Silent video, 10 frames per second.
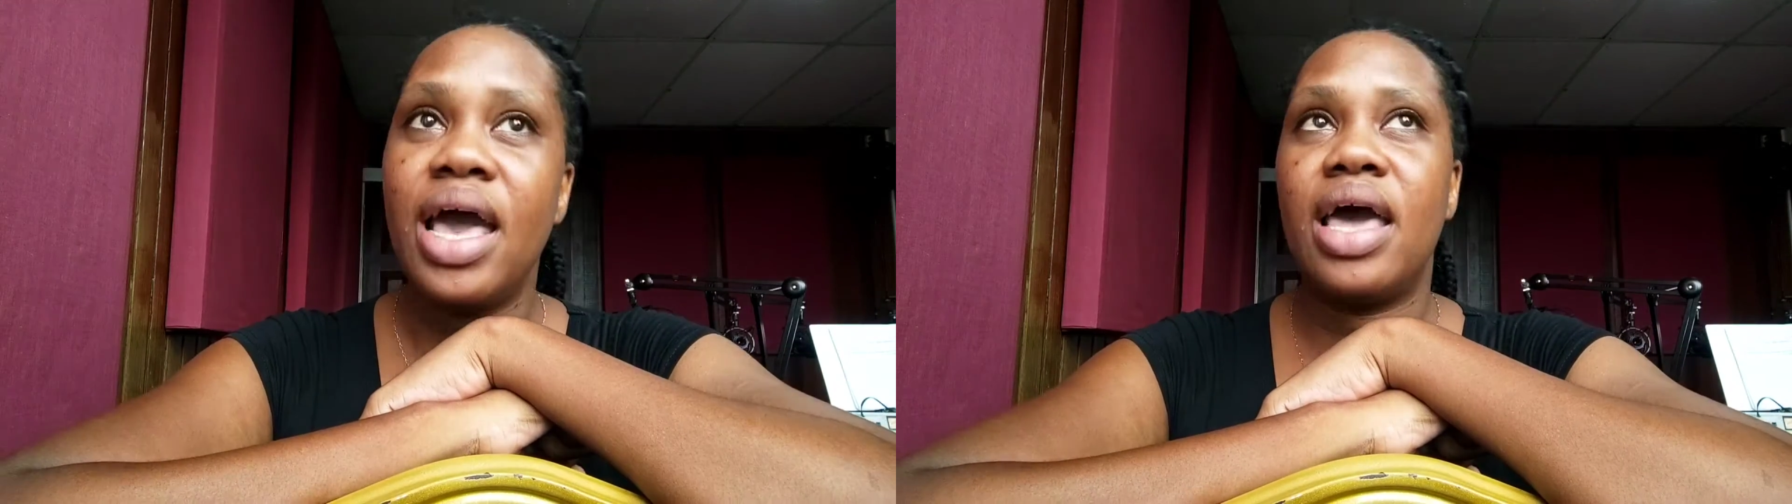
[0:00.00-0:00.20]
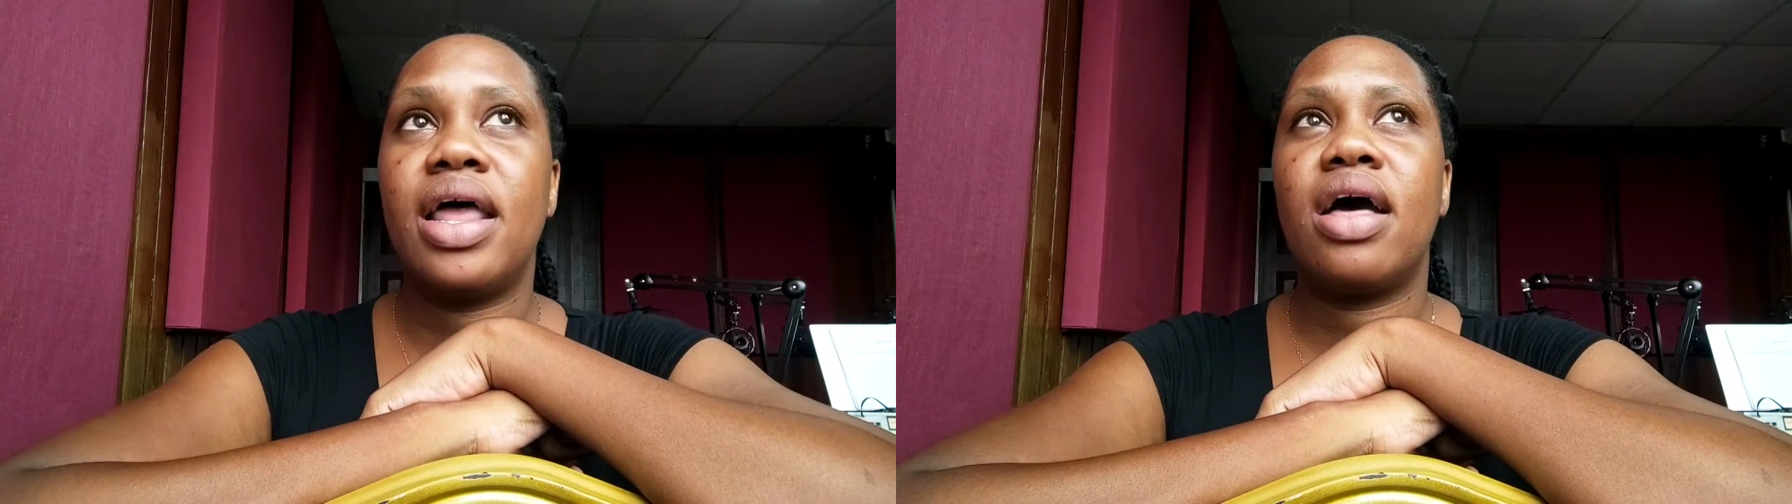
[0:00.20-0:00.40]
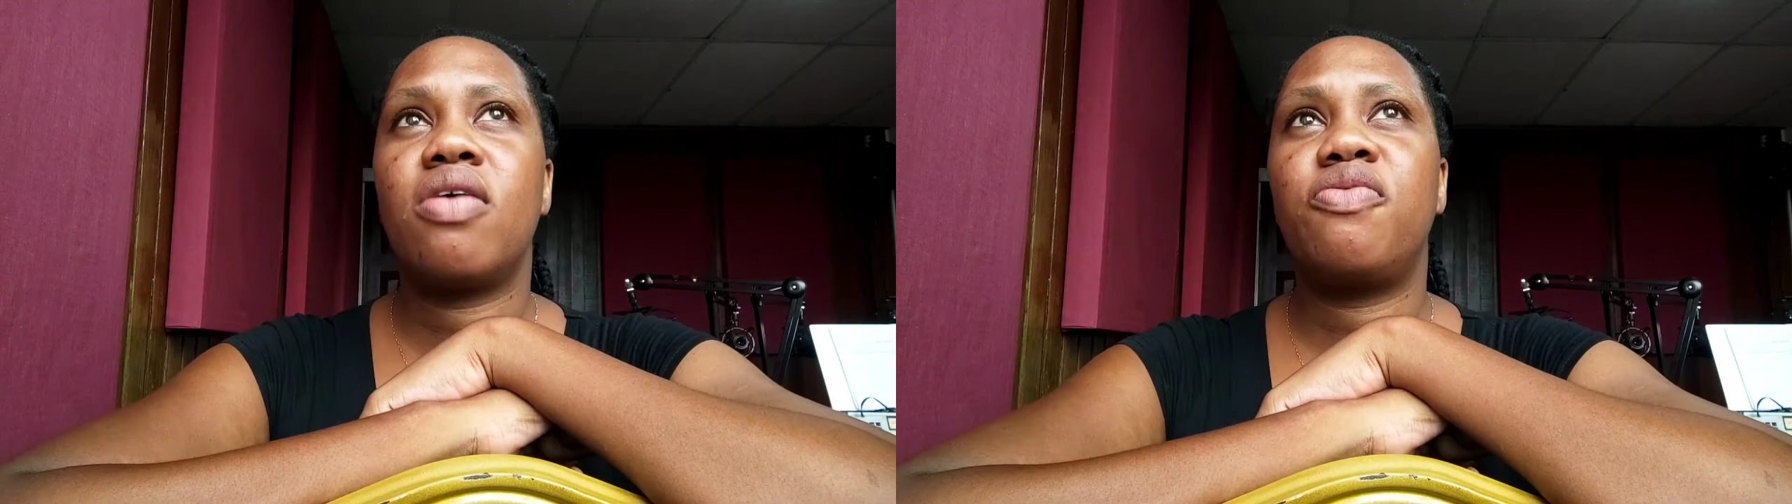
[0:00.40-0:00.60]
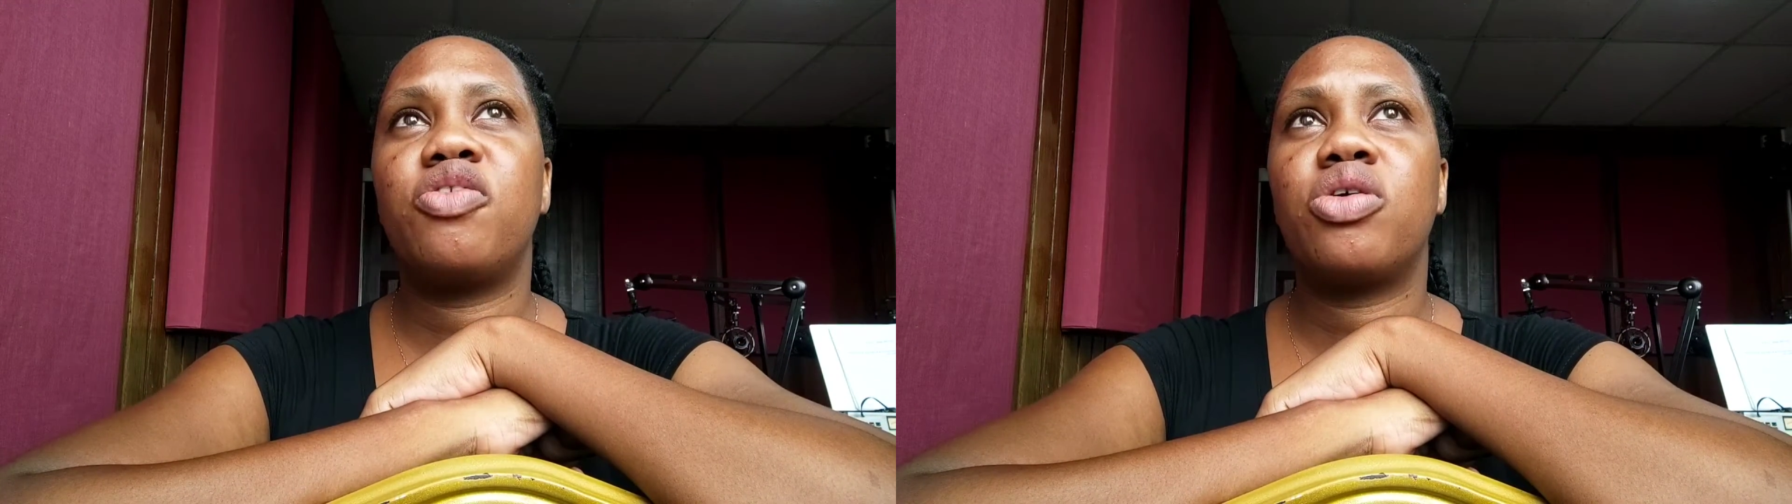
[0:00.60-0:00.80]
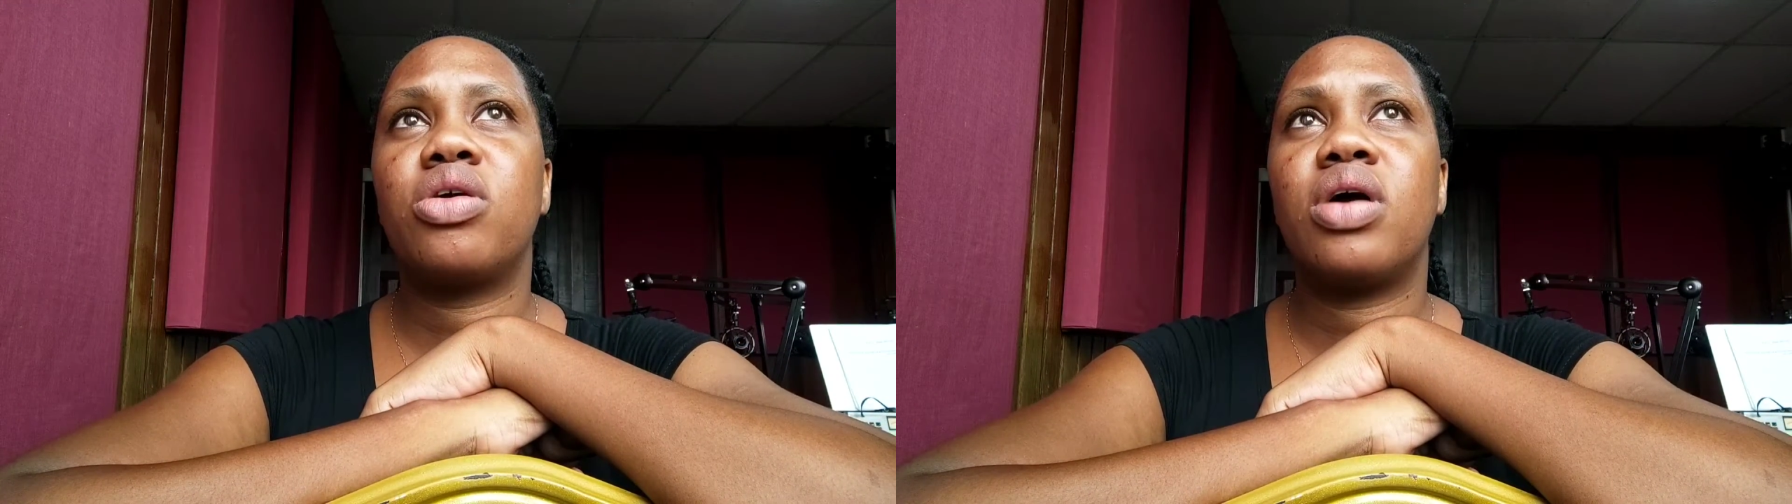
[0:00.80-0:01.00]
and
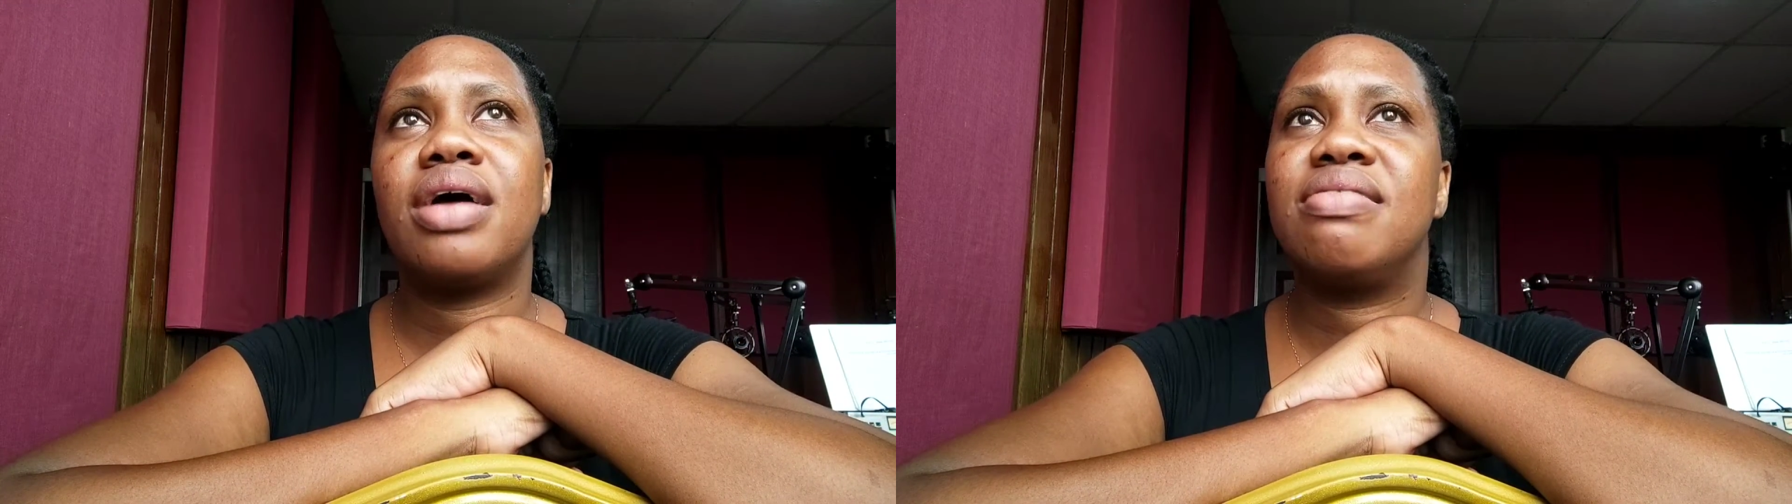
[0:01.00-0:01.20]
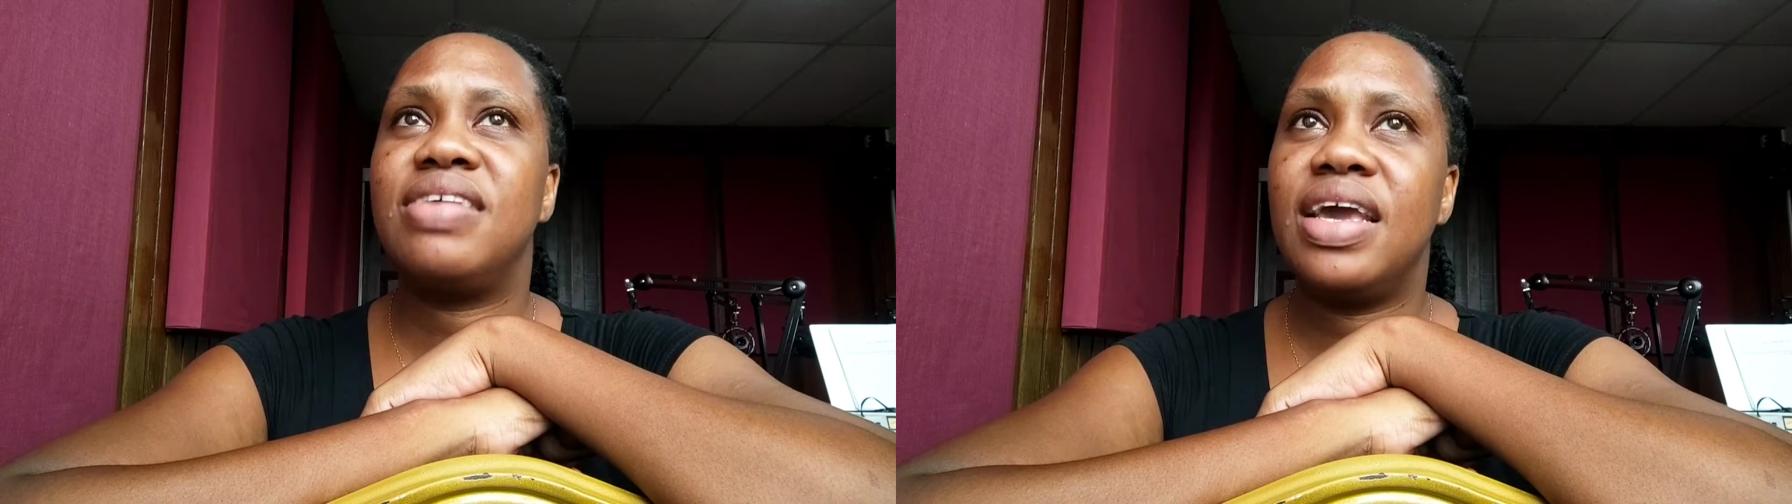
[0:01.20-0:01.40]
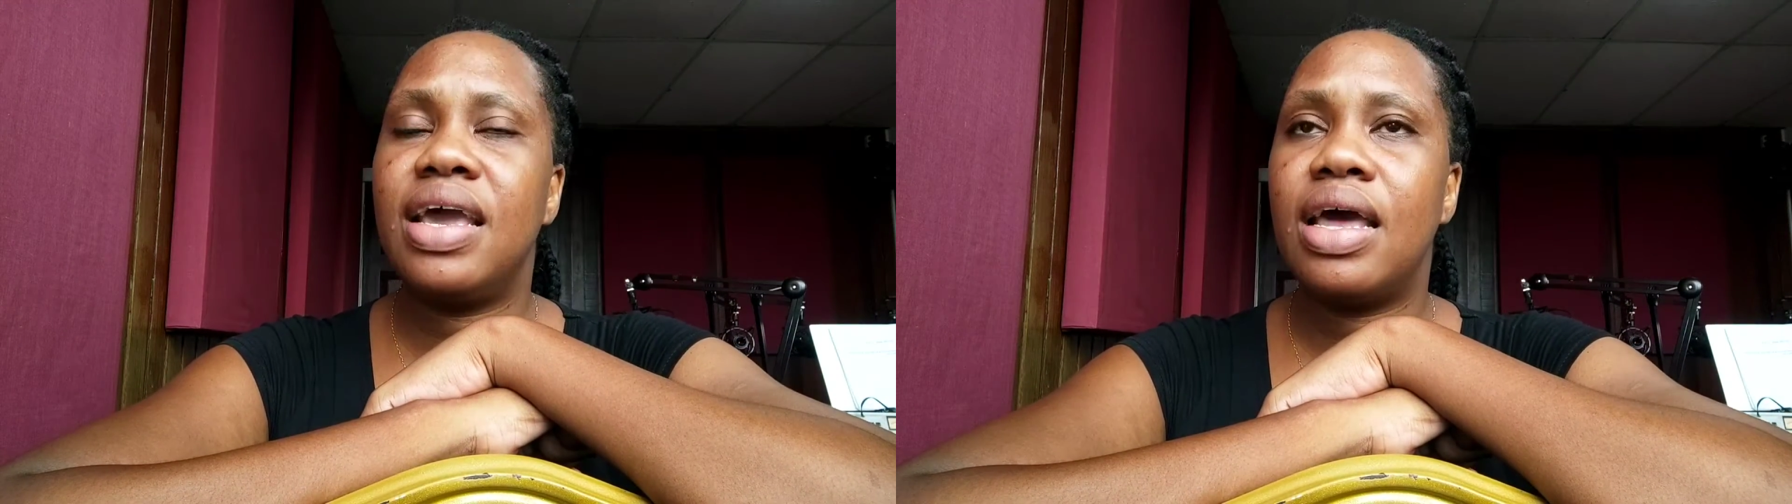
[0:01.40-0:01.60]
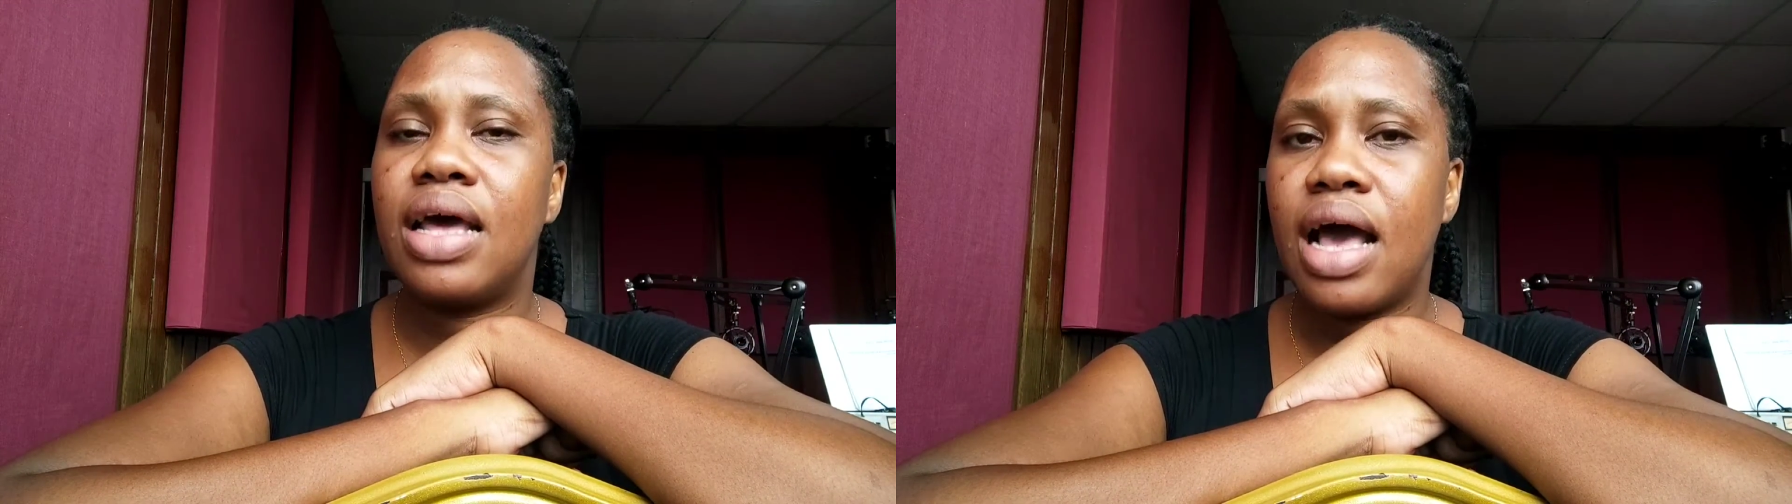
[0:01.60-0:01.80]
after a day and